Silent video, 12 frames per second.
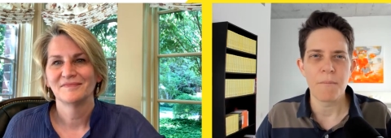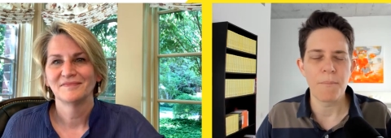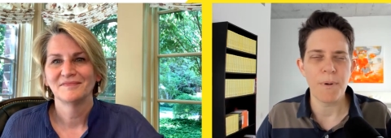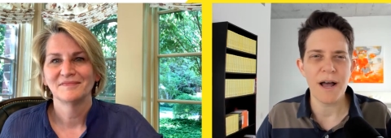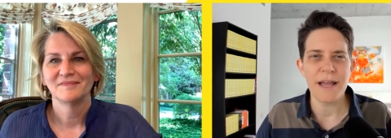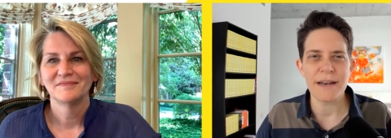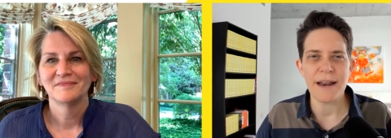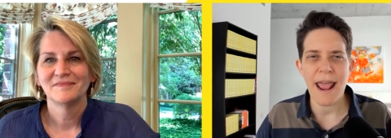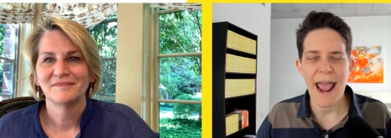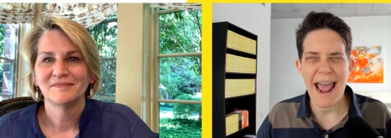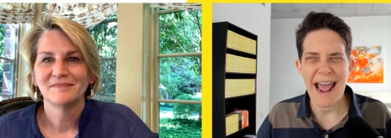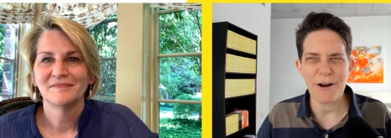Speaker 1: but
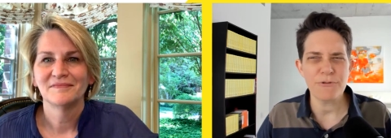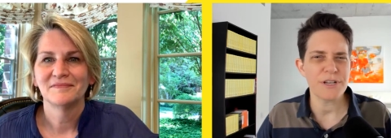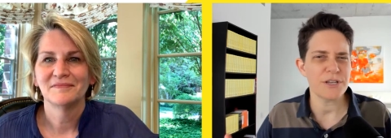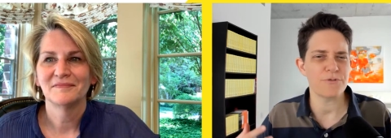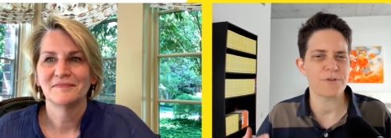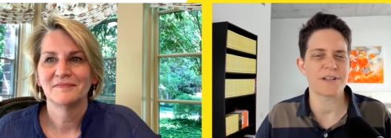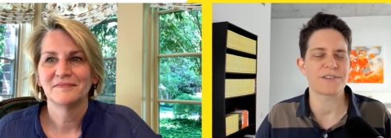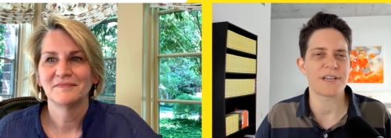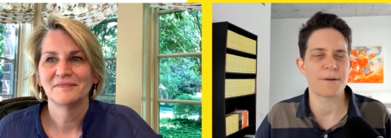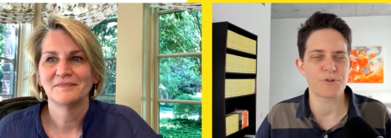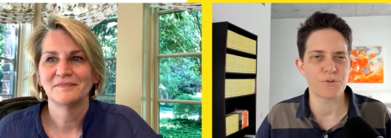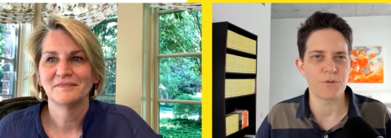how do you
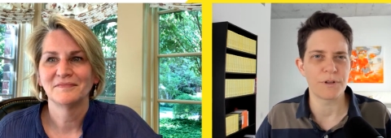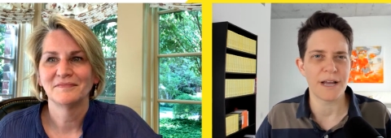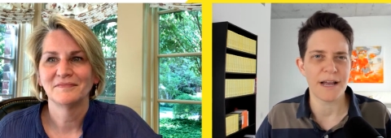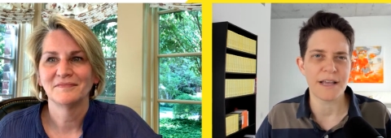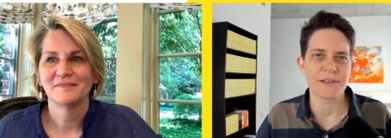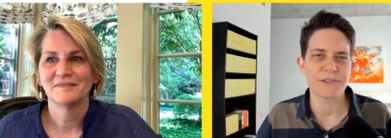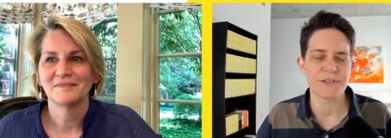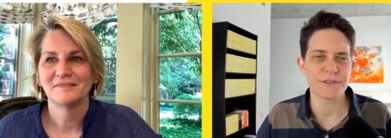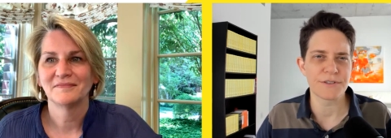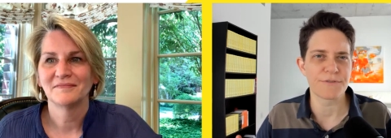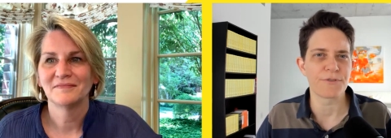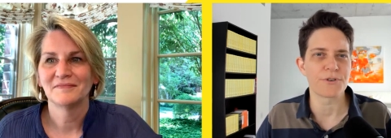conceptualize
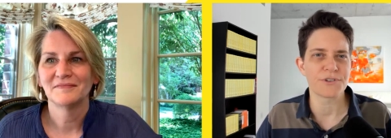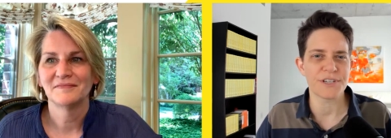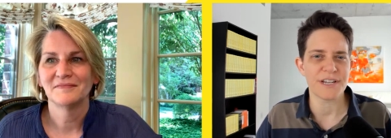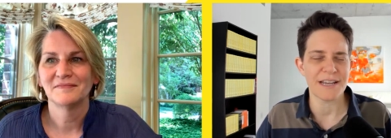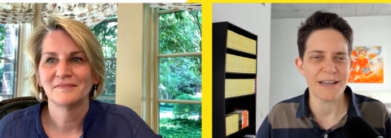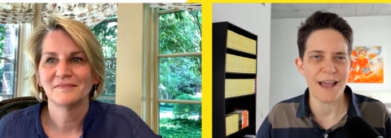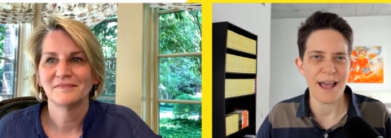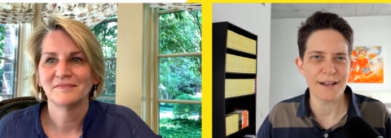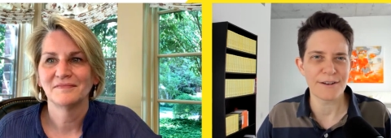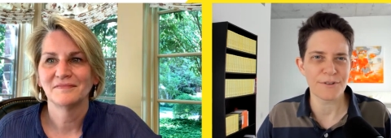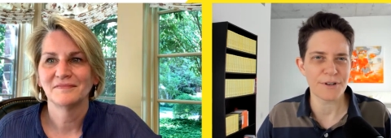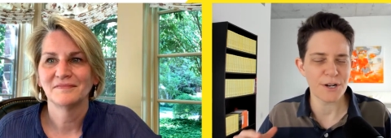diversity
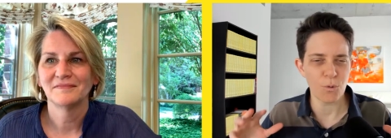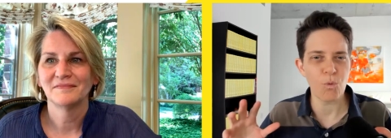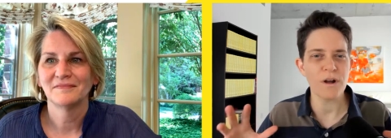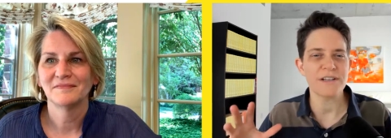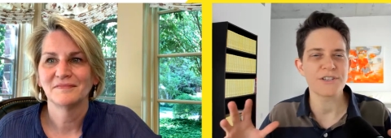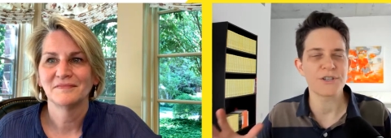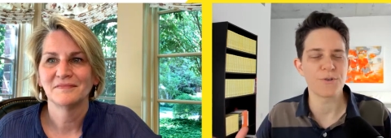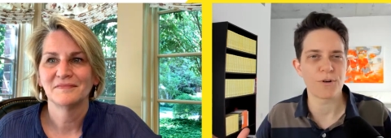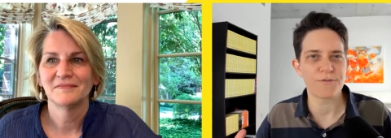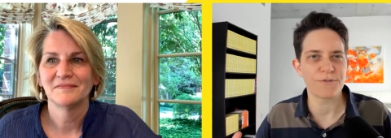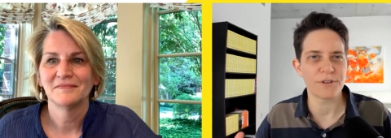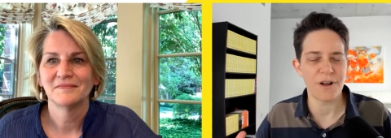and you know what is
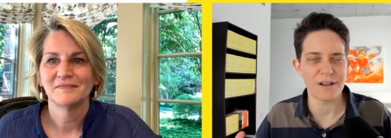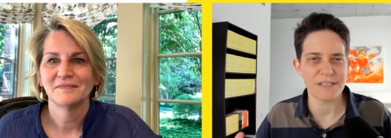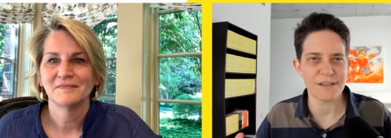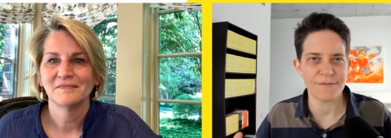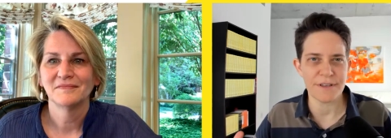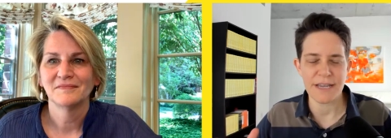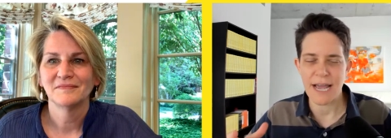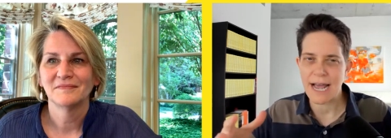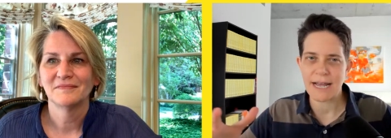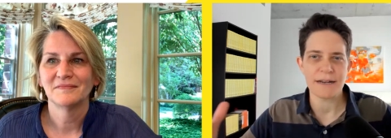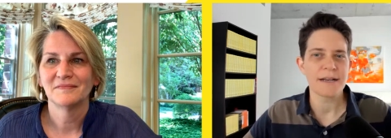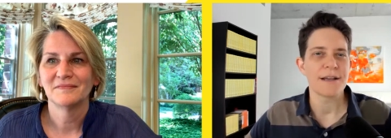your philosophy
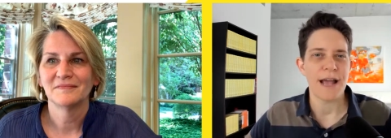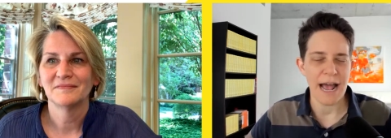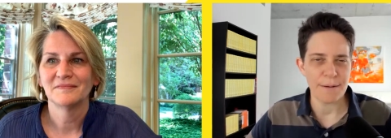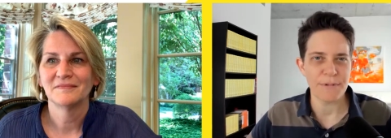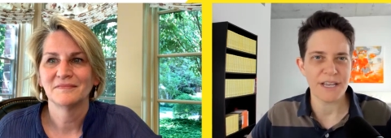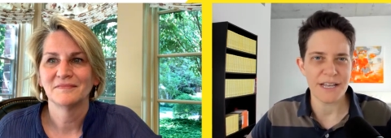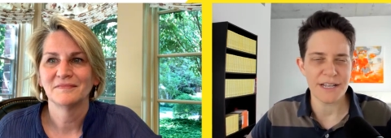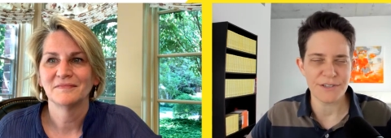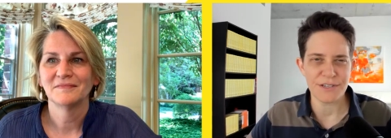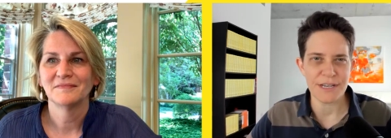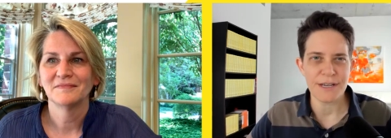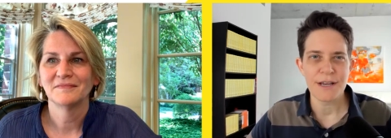at at
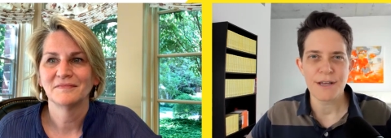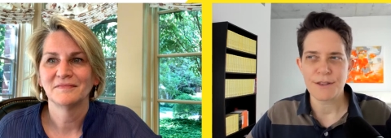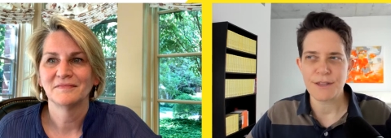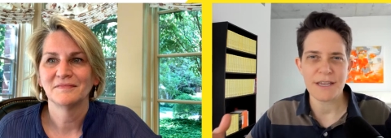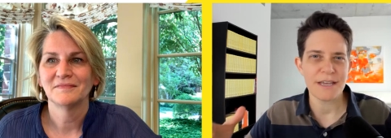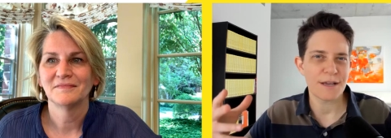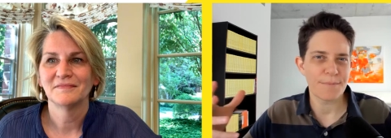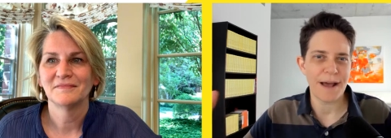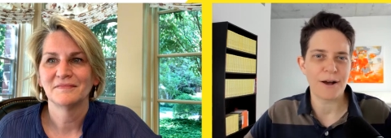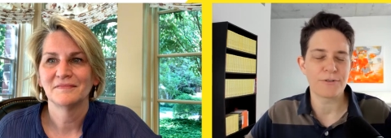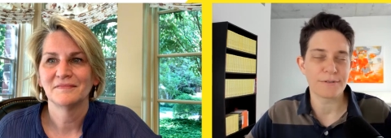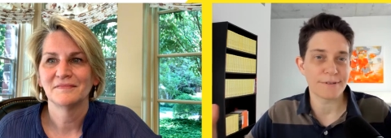mckinsey thinking
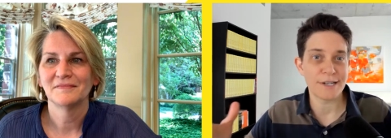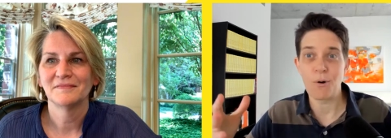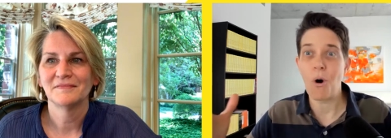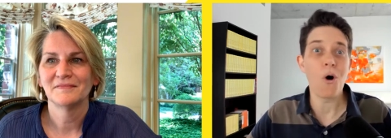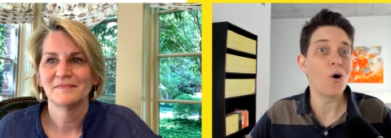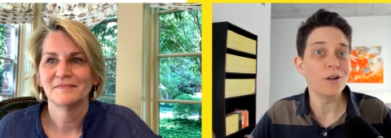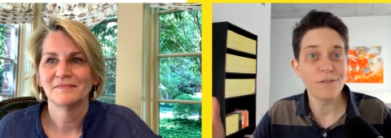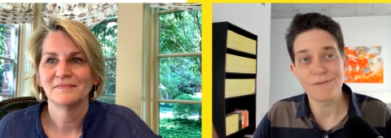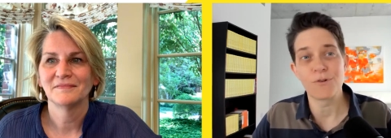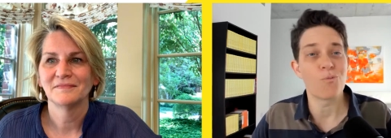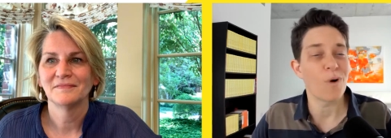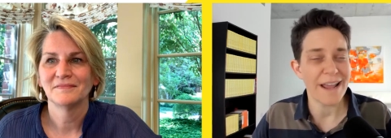about you know all
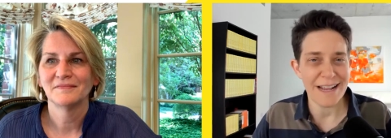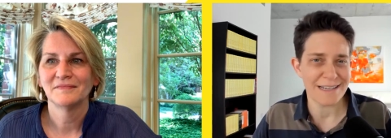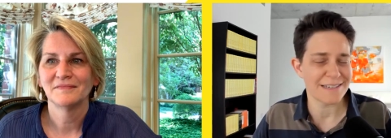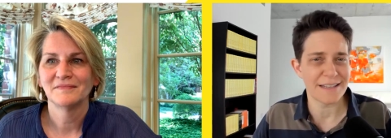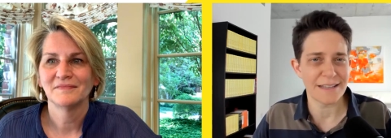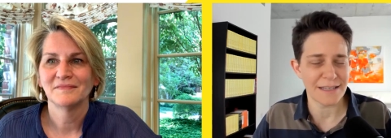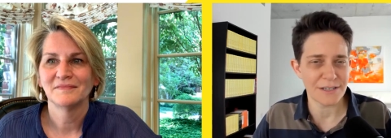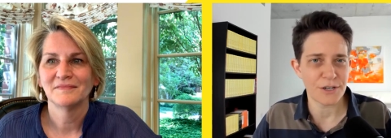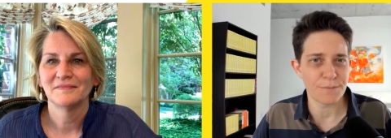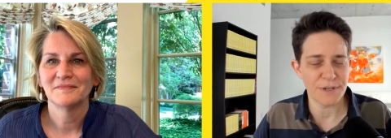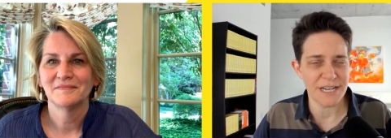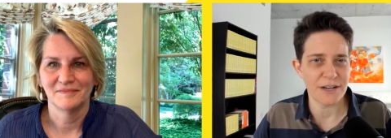of the ways that this
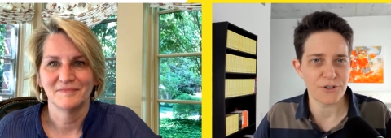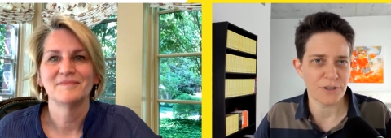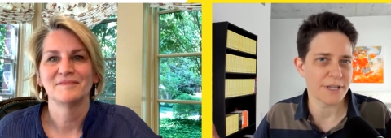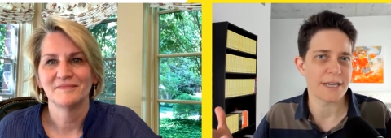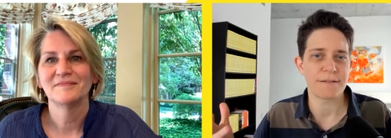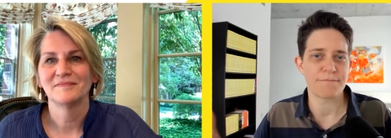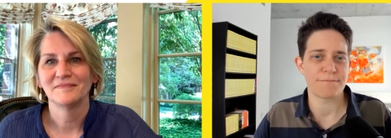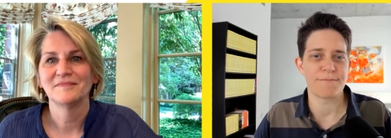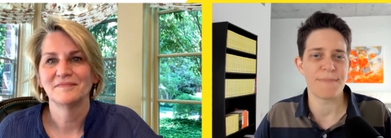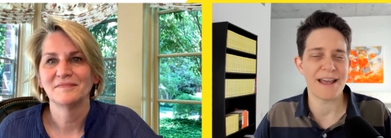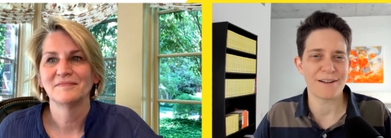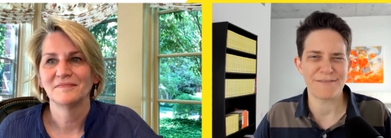could potentially
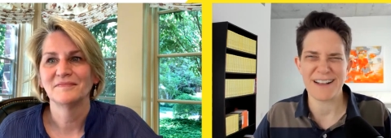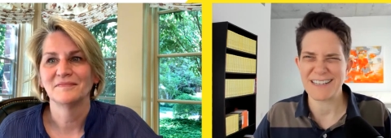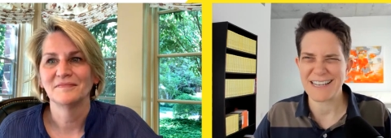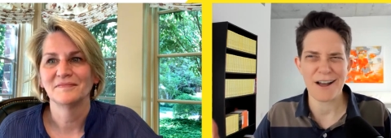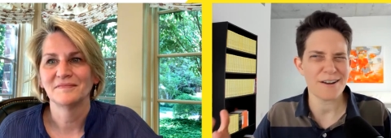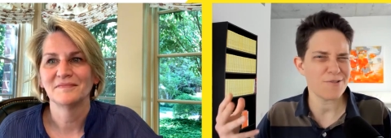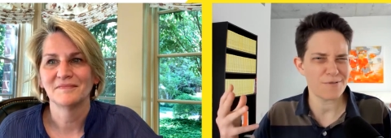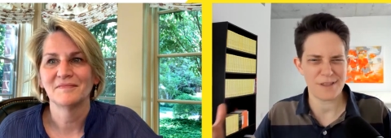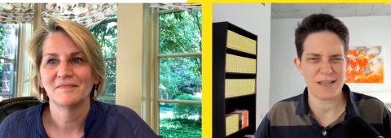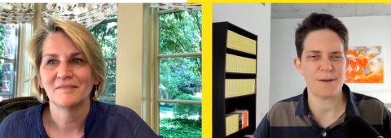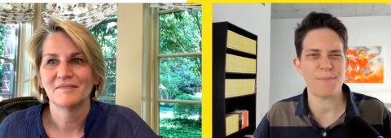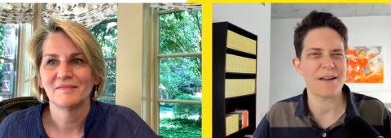manifest how do you
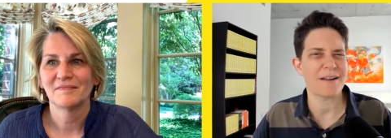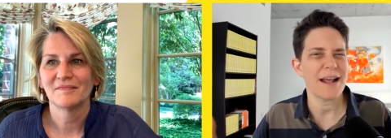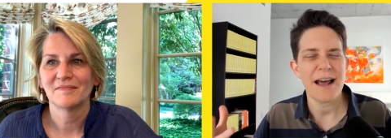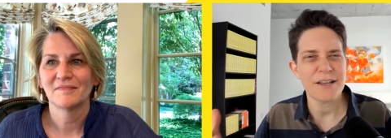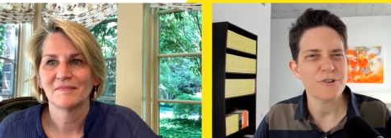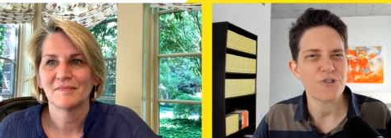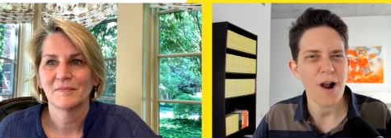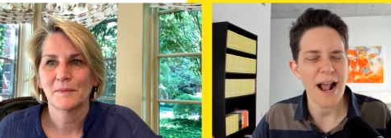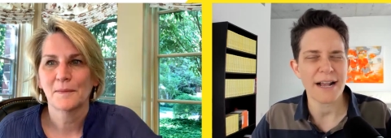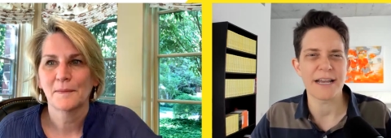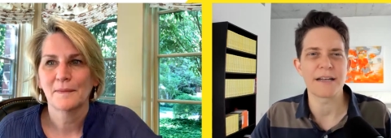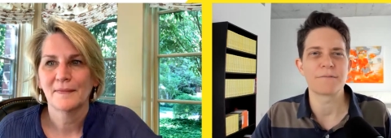think about it how do you
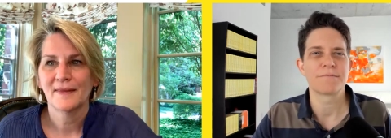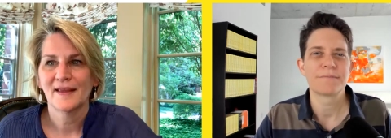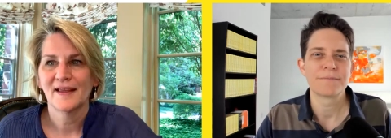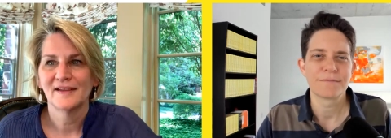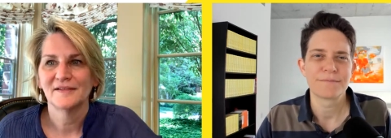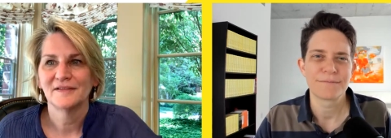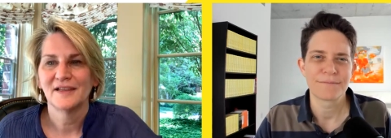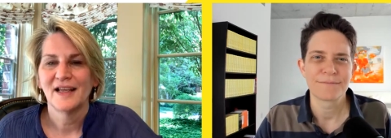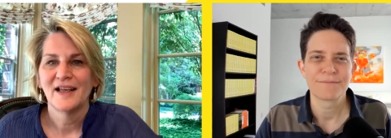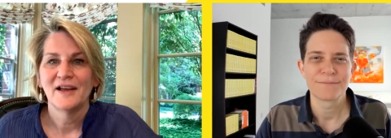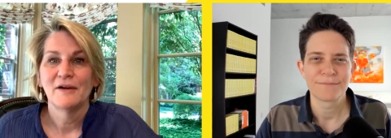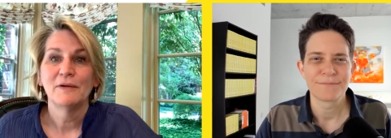track it
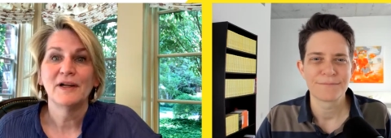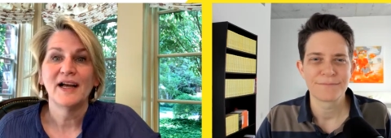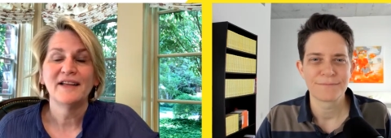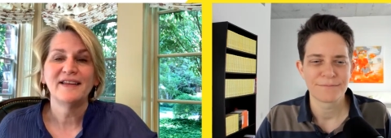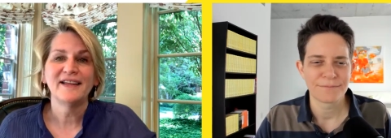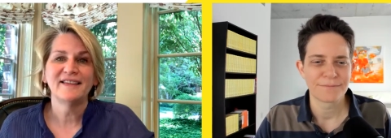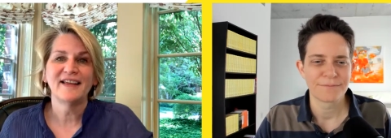
Speaker 2: well, I think